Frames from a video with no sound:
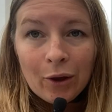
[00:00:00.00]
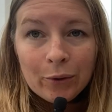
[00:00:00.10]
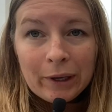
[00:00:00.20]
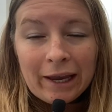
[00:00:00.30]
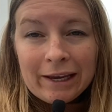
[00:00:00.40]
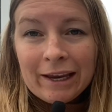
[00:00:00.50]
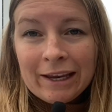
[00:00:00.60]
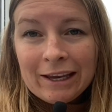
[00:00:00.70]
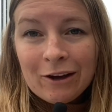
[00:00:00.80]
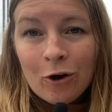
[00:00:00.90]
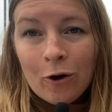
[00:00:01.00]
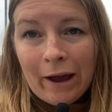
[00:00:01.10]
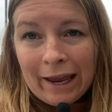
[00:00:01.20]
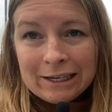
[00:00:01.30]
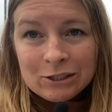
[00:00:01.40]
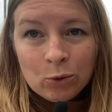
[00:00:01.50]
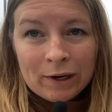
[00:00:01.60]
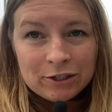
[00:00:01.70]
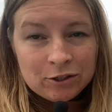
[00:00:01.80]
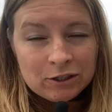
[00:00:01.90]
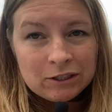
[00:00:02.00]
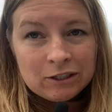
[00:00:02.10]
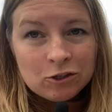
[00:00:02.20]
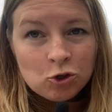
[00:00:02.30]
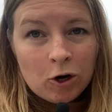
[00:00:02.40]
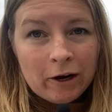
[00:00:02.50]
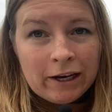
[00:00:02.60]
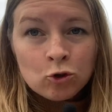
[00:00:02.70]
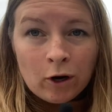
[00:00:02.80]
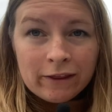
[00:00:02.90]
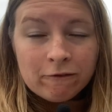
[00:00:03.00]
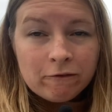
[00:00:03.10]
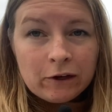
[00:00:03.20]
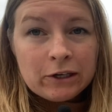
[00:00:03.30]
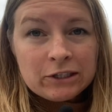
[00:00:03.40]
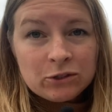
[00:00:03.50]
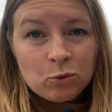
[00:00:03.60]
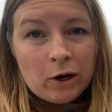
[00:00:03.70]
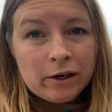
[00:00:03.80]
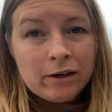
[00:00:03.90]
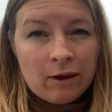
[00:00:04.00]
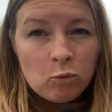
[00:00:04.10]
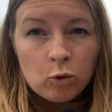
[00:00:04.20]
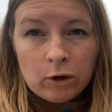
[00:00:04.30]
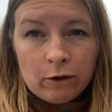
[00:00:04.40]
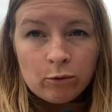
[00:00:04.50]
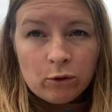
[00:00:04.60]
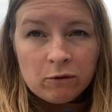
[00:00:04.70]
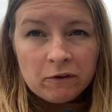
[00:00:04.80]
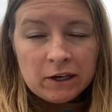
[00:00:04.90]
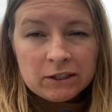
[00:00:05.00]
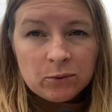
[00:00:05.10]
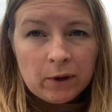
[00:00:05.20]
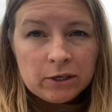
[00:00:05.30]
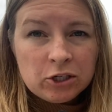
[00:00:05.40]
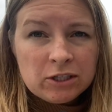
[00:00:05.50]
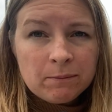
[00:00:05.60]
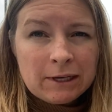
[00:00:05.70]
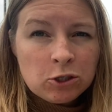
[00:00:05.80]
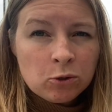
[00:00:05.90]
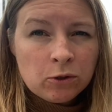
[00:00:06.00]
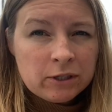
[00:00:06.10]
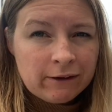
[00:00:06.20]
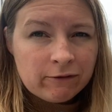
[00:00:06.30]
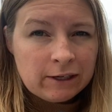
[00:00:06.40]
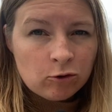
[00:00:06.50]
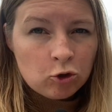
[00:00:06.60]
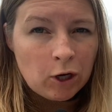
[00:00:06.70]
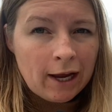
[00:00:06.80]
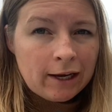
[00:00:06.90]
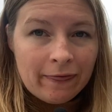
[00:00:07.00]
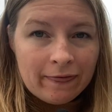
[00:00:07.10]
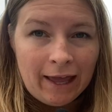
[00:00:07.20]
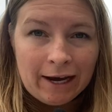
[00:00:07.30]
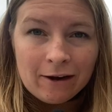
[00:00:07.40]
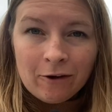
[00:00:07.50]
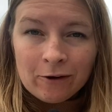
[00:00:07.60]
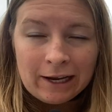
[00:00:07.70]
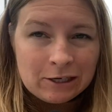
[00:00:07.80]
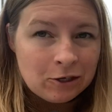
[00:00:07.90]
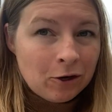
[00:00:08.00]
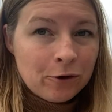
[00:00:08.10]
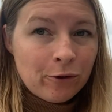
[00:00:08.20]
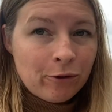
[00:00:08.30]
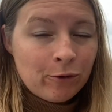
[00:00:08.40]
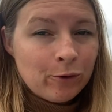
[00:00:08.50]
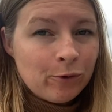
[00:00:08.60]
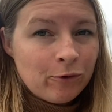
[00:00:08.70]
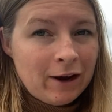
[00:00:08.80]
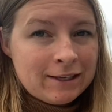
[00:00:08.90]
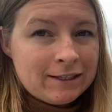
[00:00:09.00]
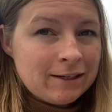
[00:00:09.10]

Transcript: Okay, here are 8 questions to try. Try the first one, then we'll go through the first one just to make sure you're definitely on track, and then I'll let you go through all the rest.